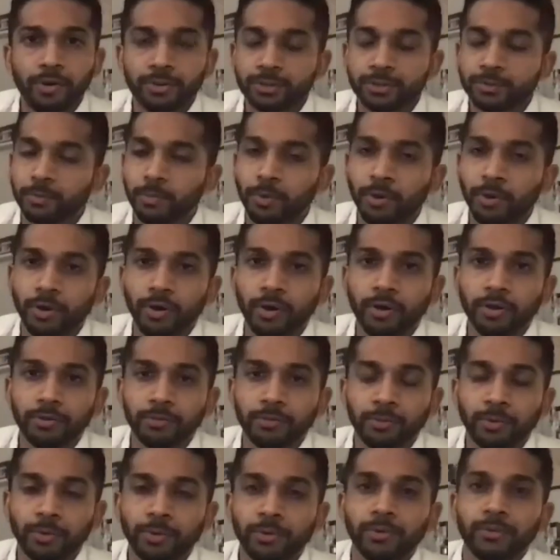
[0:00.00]
small
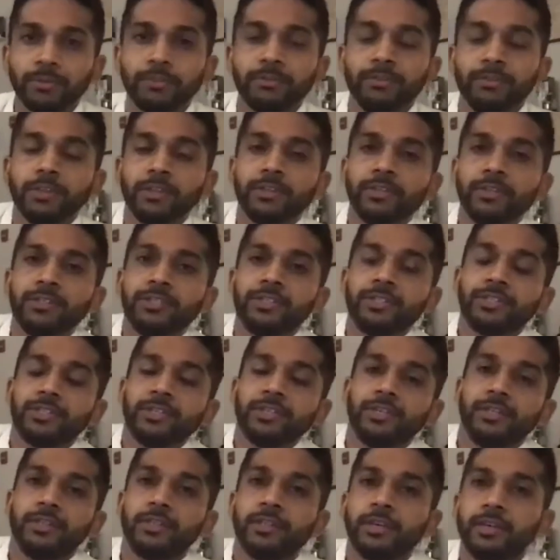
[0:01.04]
rural village
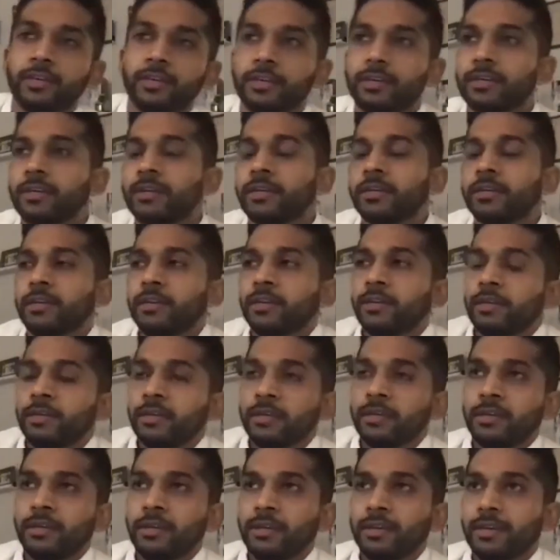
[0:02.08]
in the
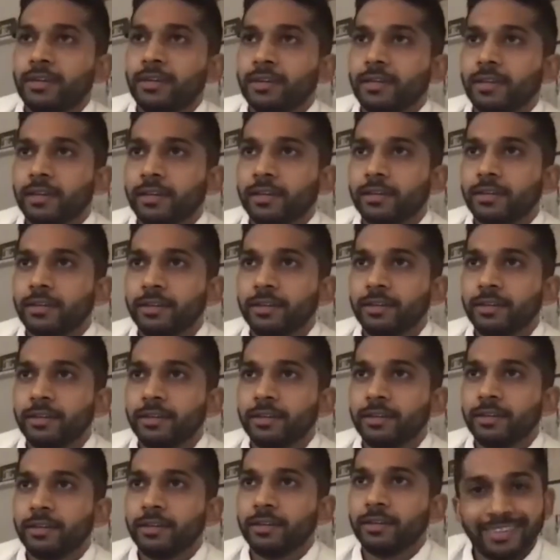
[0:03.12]
like
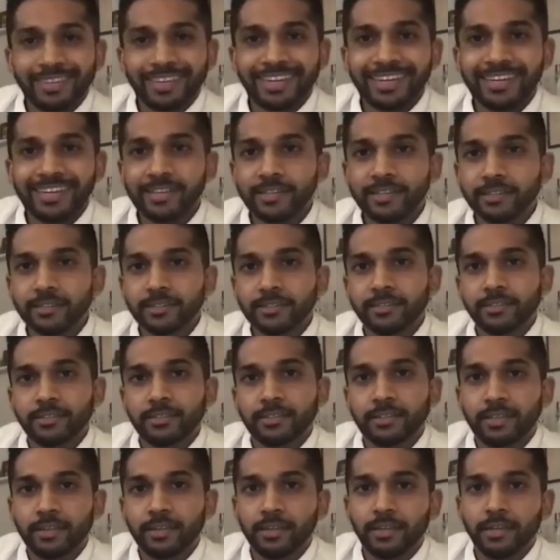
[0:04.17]
near like the
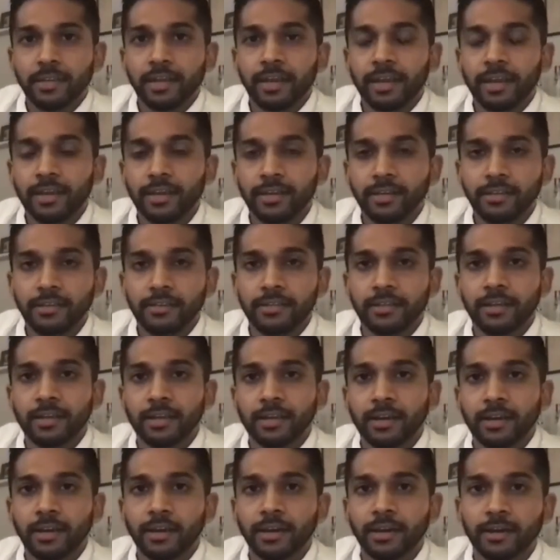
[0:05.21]
hills in Haiti,
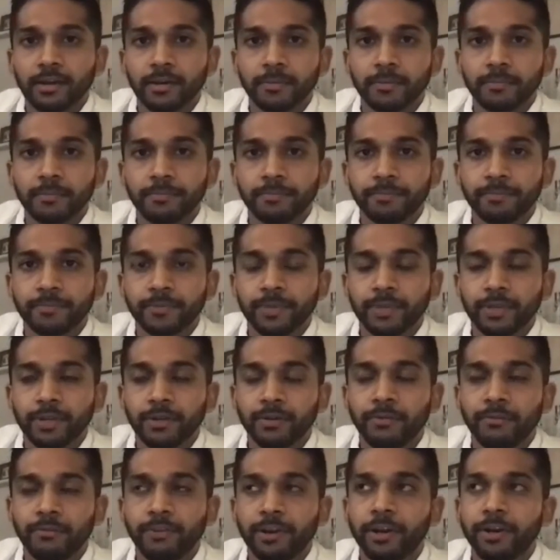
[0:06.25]
um, in
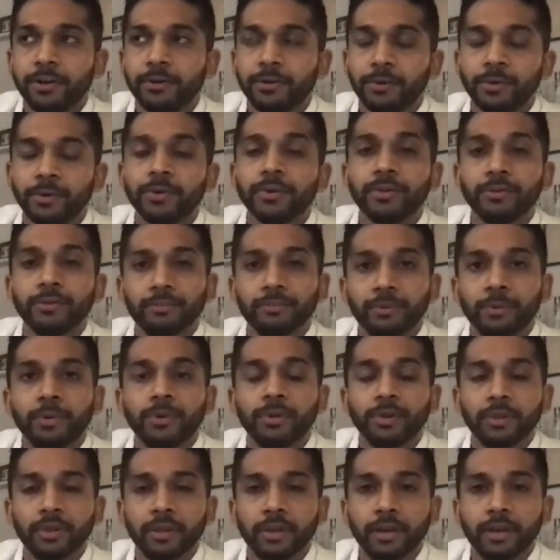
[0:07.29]
a very rural,
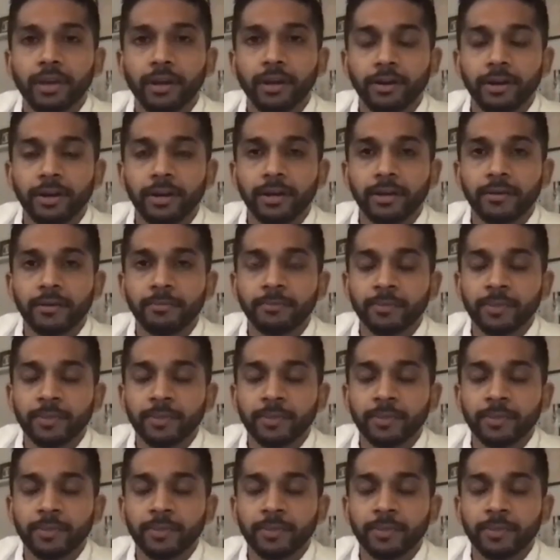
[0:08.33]
rural area.